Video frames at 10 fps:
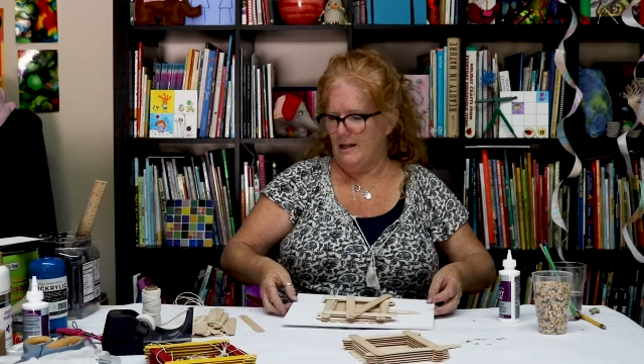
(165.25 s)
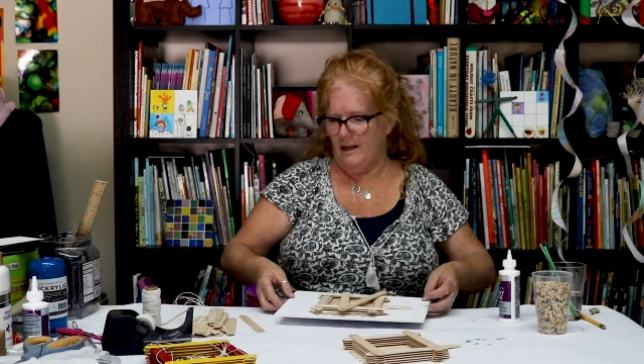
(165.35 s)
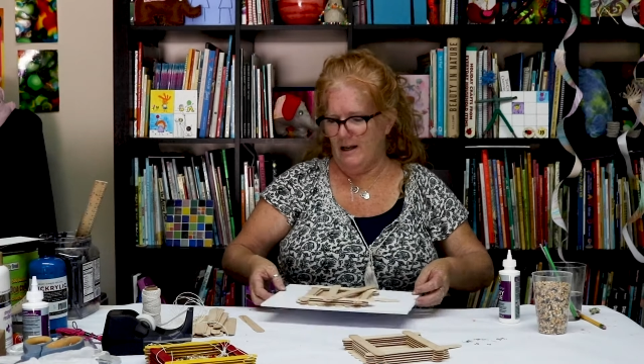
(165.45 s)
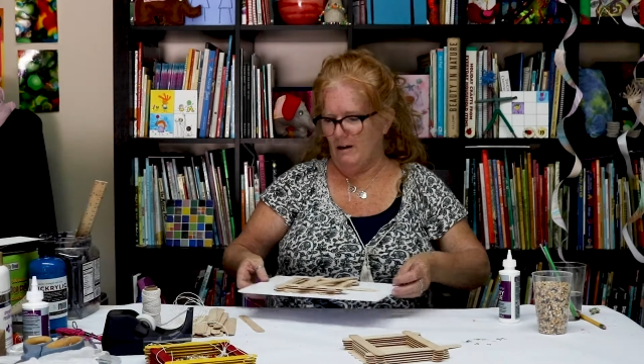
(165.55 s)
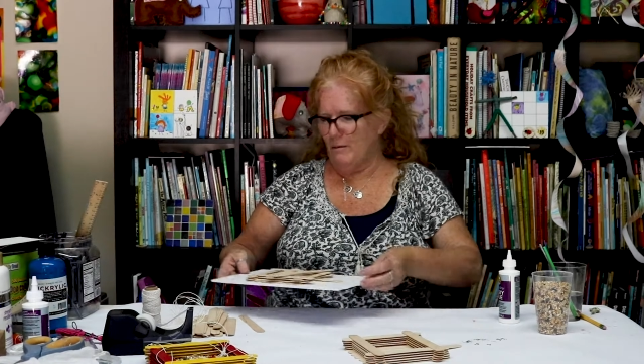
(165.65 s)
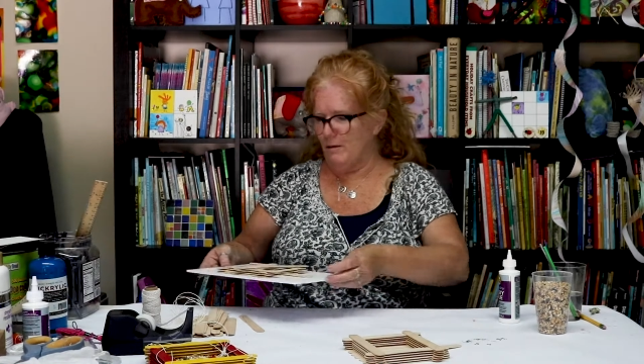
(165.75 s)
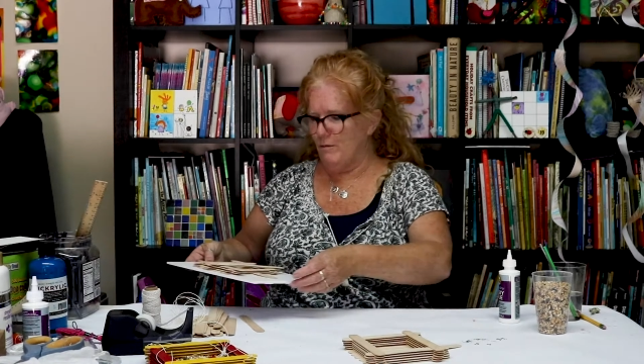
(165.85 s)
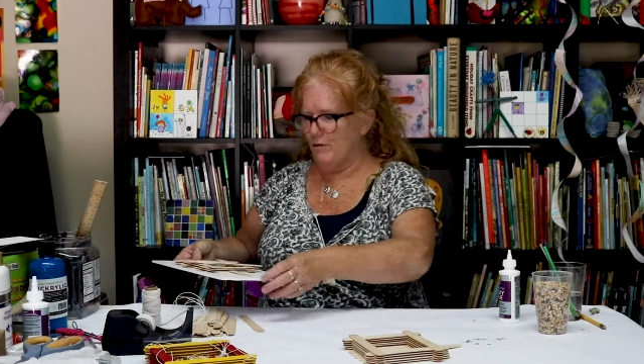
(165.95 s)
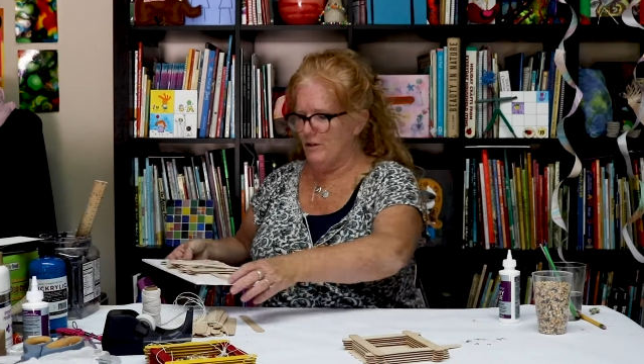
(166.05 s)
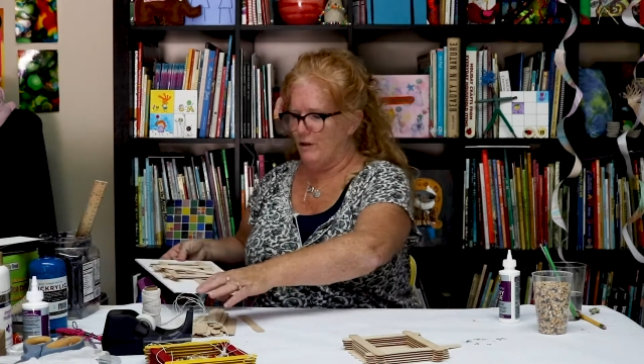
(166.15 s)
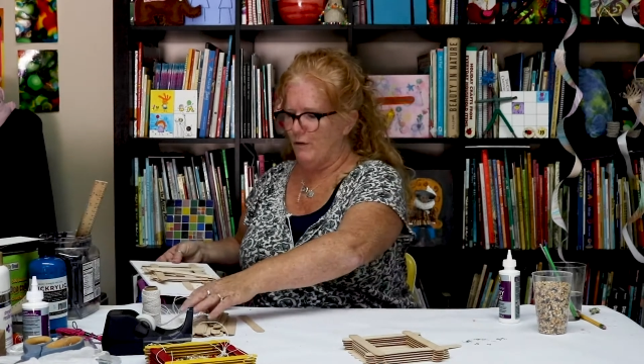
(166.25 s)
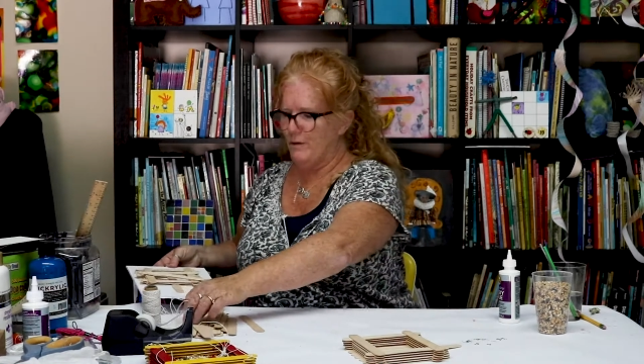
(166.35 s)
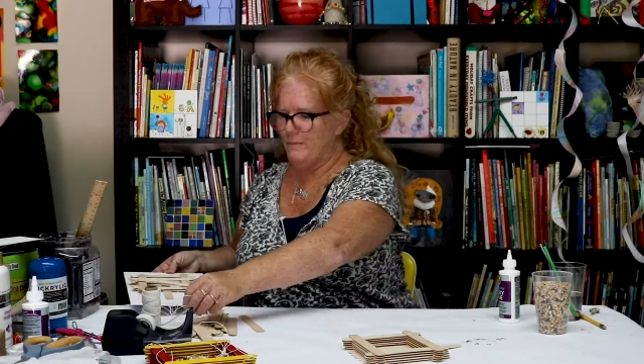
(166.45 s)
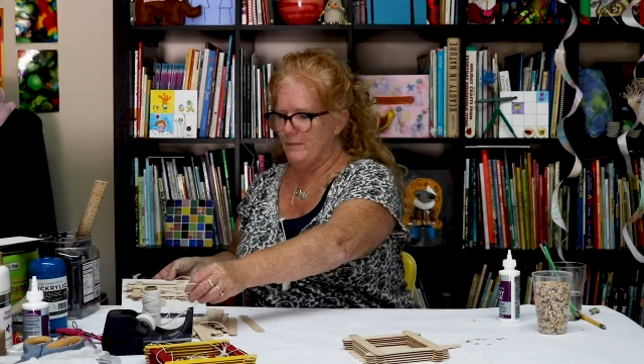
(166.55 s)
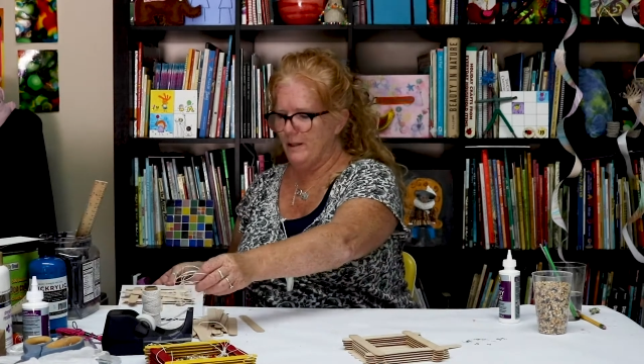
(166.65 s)
Now I'm going to move this
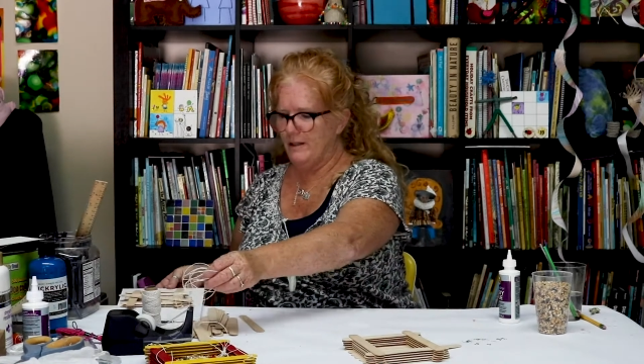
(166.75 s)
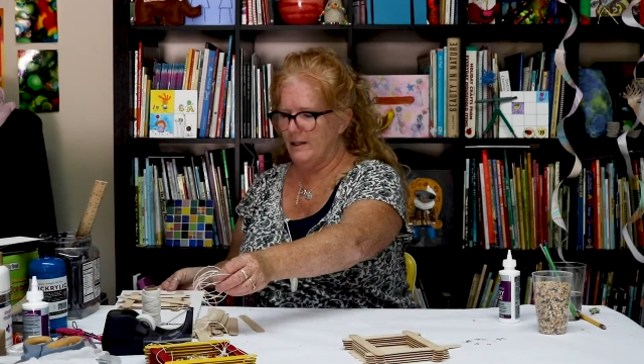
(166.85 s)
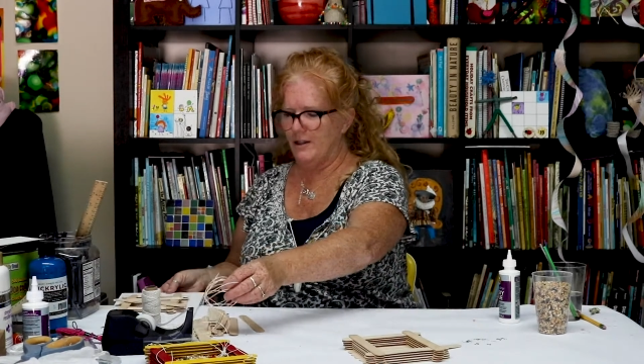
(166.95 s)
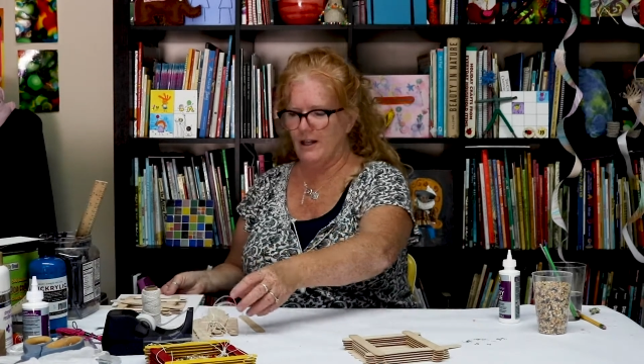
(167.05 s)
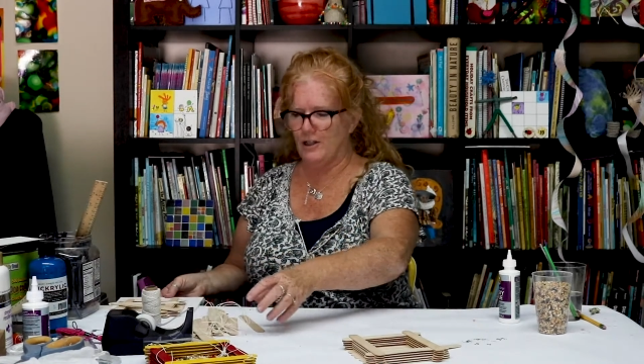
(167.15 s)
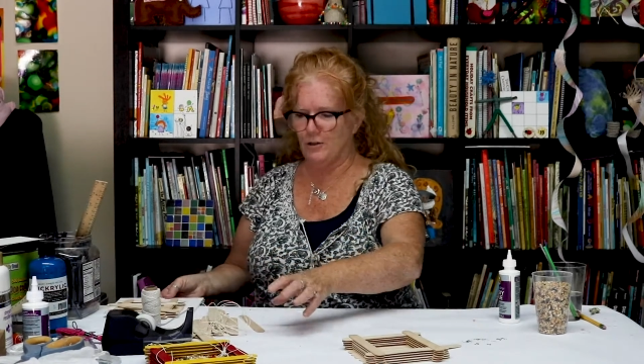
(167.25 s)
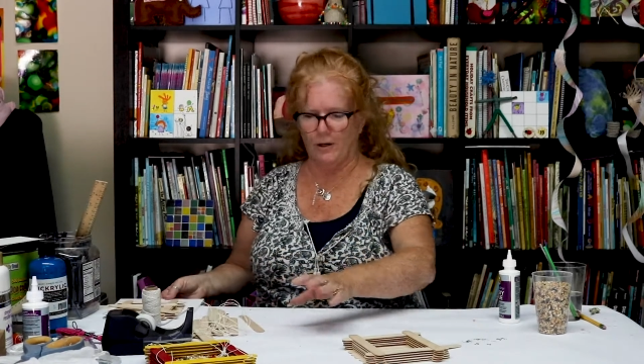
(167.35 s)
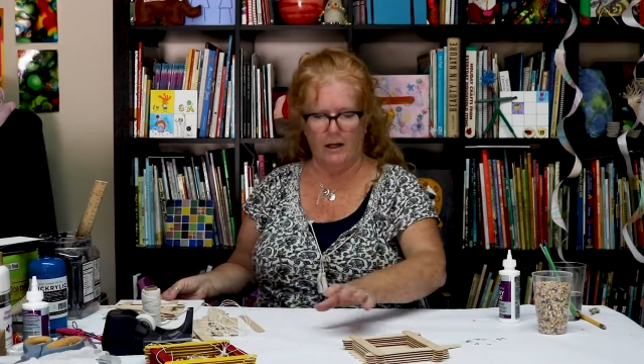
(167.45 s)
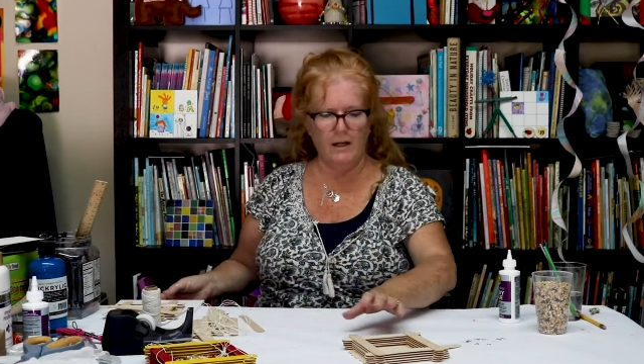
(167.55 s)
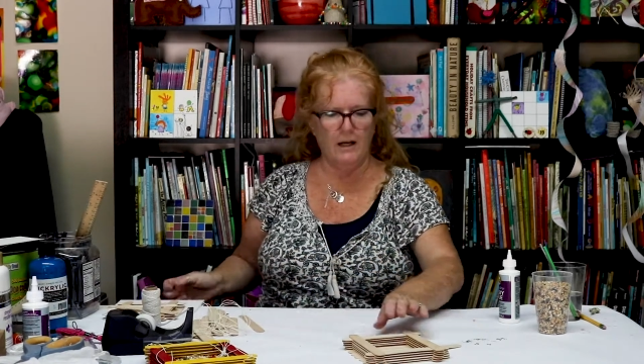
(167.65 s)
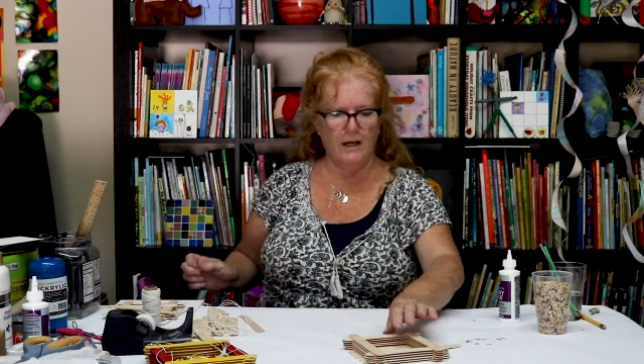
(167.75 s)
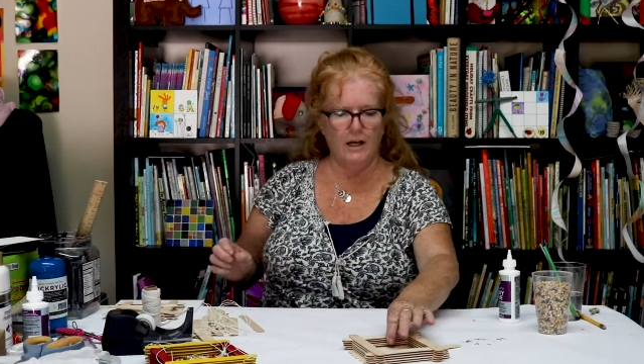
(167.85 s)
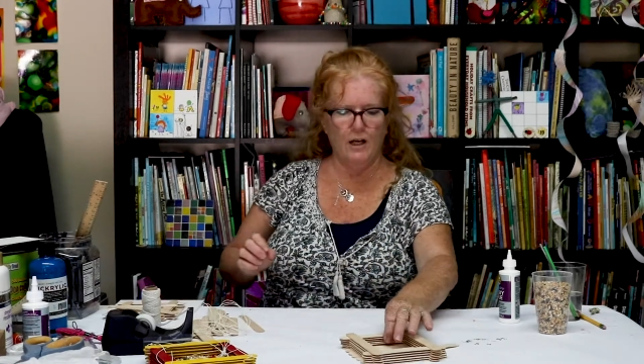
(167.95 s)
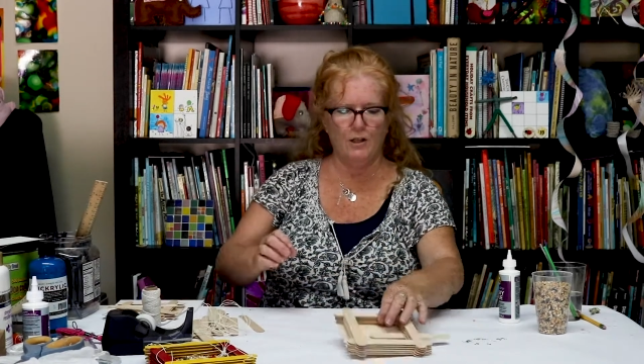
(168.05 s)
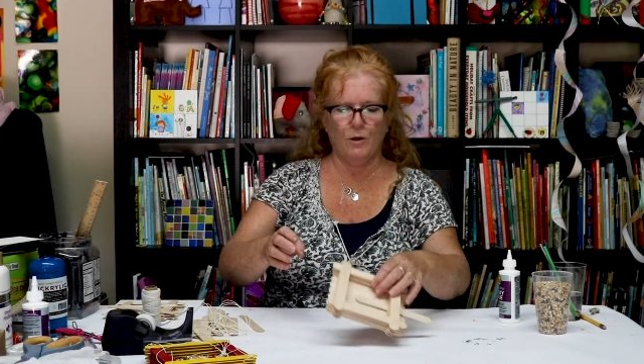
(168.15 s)
over. Let that dry.
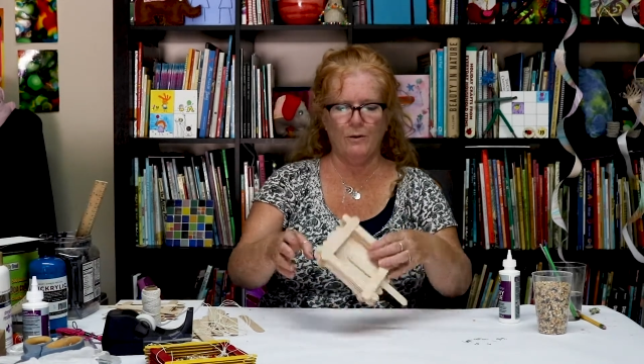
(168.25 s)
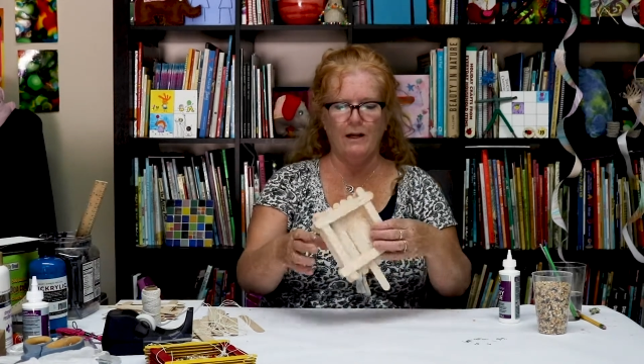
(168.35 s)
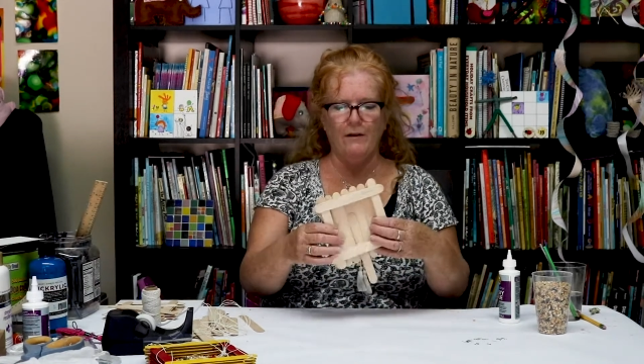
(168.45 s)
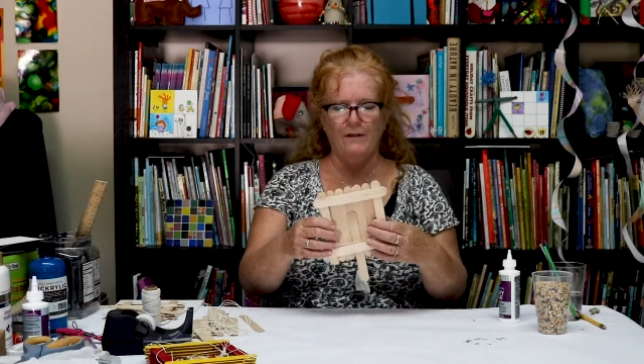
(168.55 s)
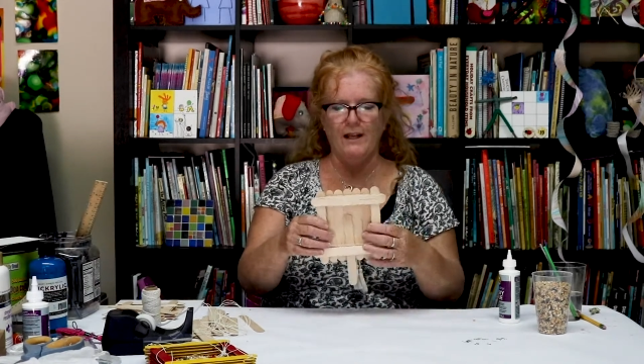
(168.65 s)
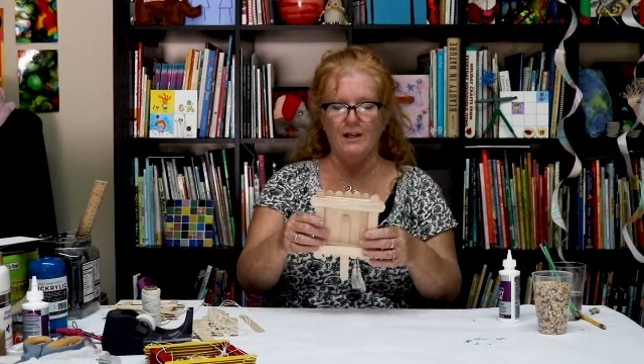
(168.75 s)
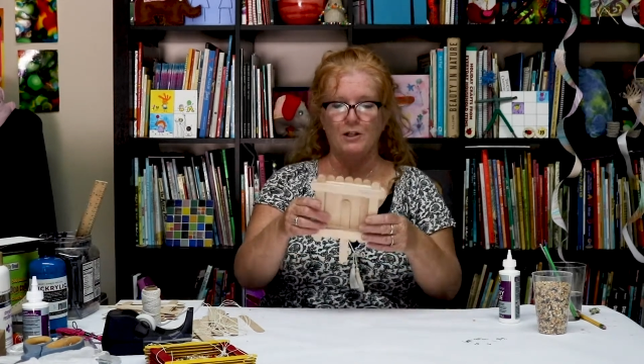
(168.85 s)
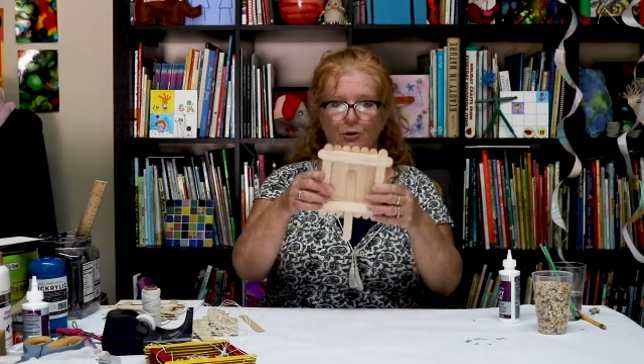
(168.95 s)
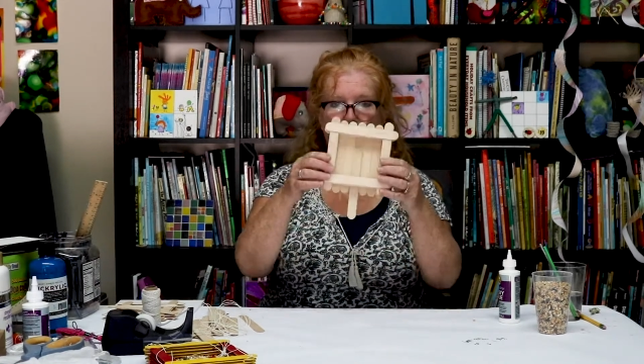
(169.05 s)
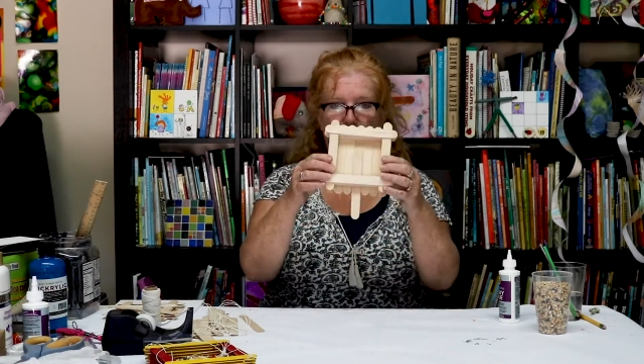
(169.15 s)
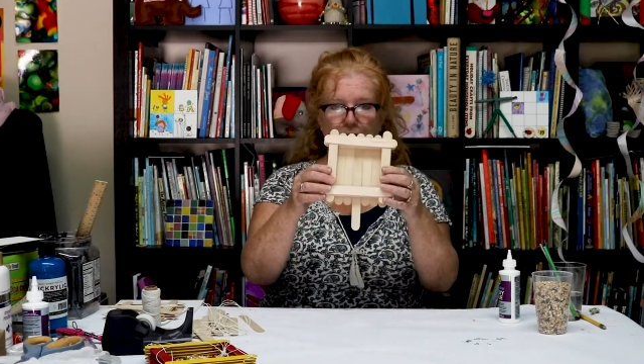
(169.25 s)
So now I've let it dry.